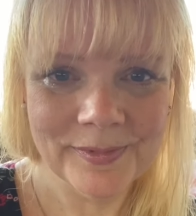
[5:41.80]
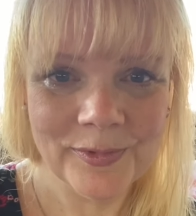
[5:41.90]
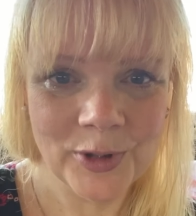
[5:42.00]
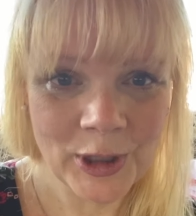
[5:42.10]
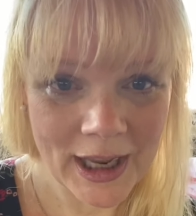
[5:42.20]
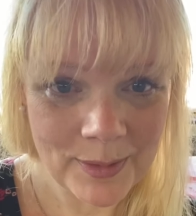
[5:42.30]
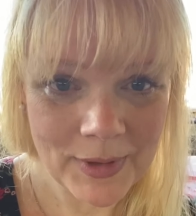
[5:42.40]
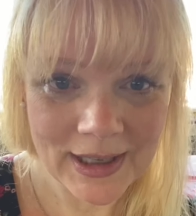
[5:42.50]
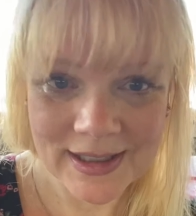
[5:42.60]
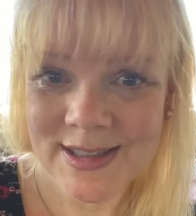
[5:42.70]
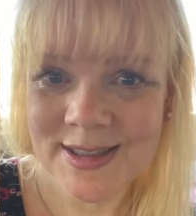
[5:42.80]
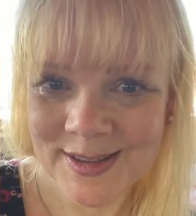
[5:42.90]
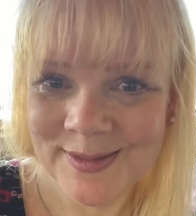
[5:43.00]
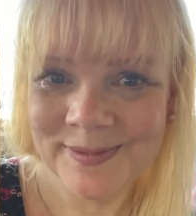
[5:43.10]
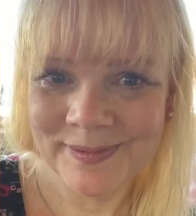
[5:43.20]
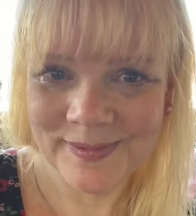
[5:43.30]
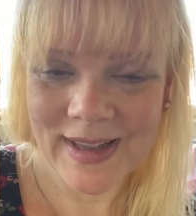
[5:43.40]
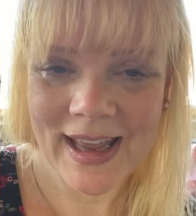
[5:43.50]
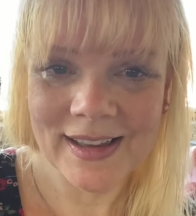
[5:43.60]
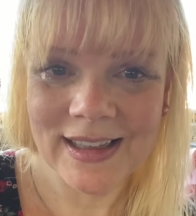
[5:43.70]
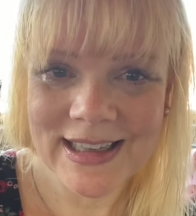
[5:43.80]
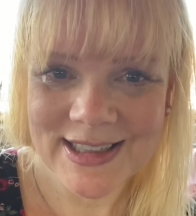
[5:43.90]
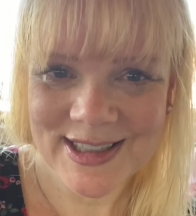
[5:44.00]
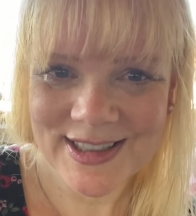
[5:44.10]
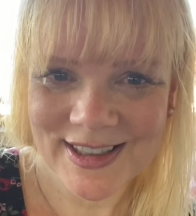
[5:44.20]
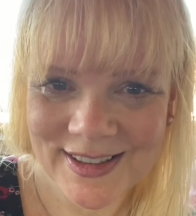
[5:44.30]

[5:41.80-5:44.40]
for 9 minutes at least.